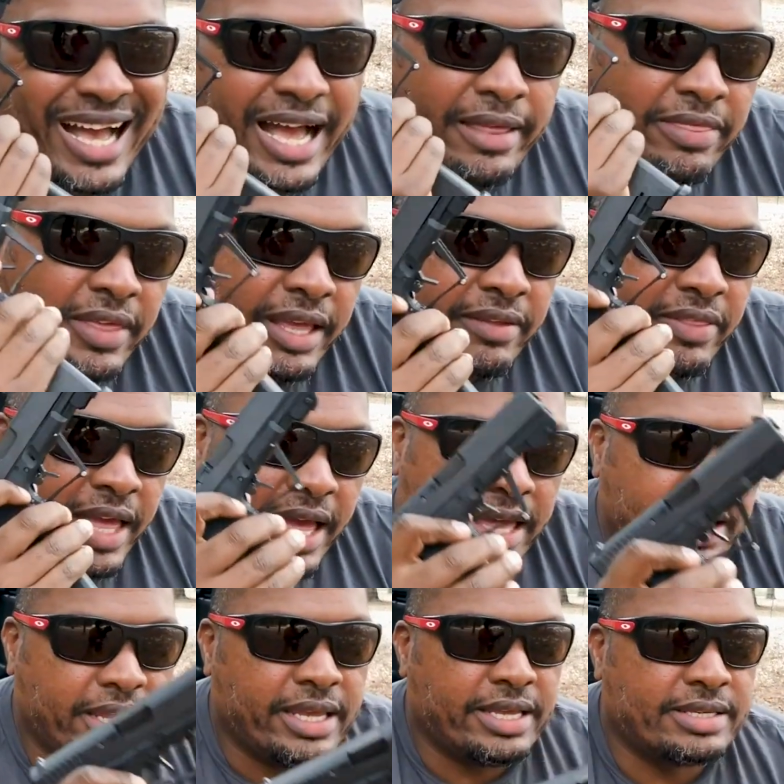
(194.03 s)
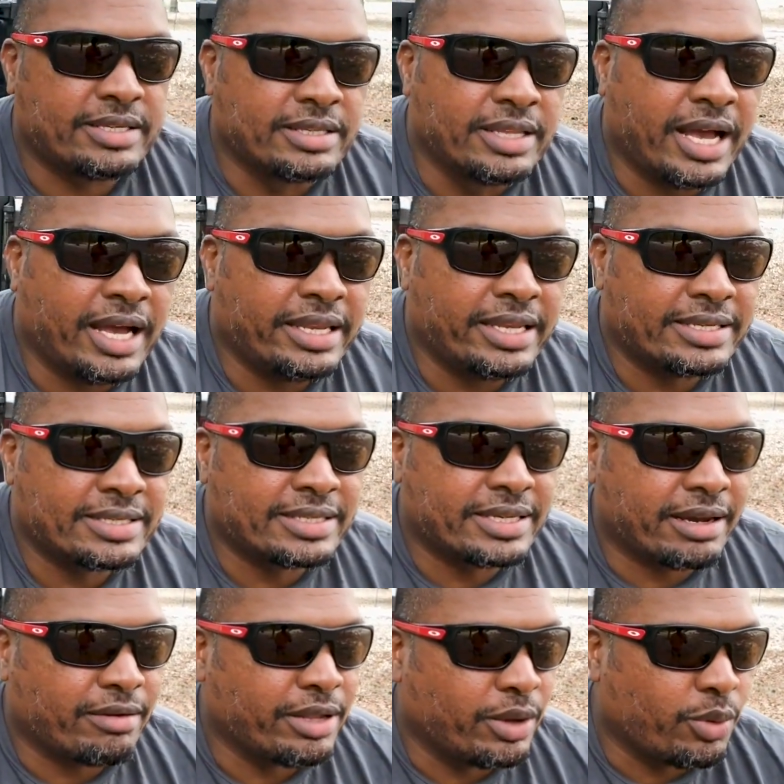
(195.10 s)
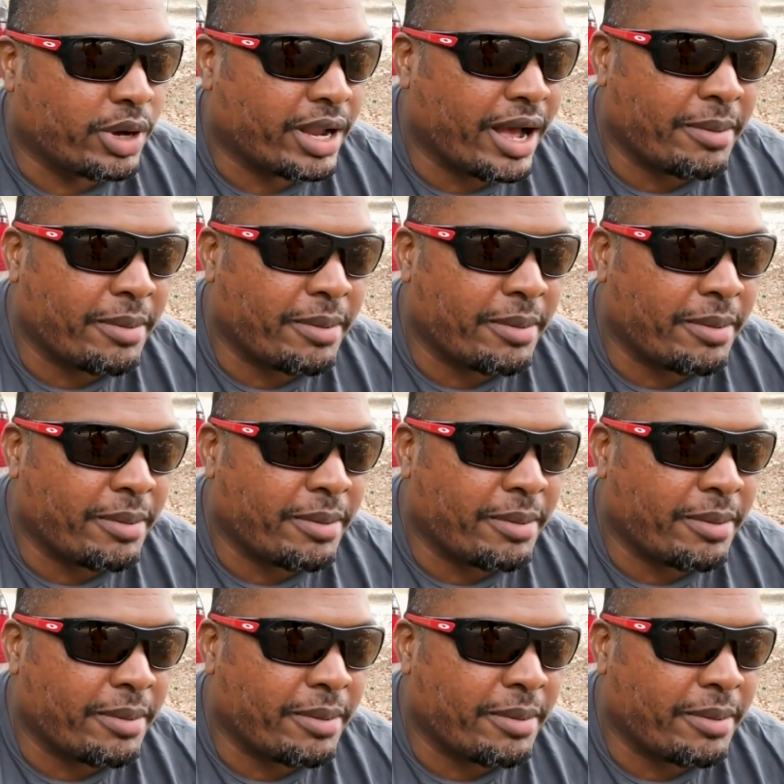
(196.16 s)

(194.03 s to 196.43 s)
I think that is not necessarily what,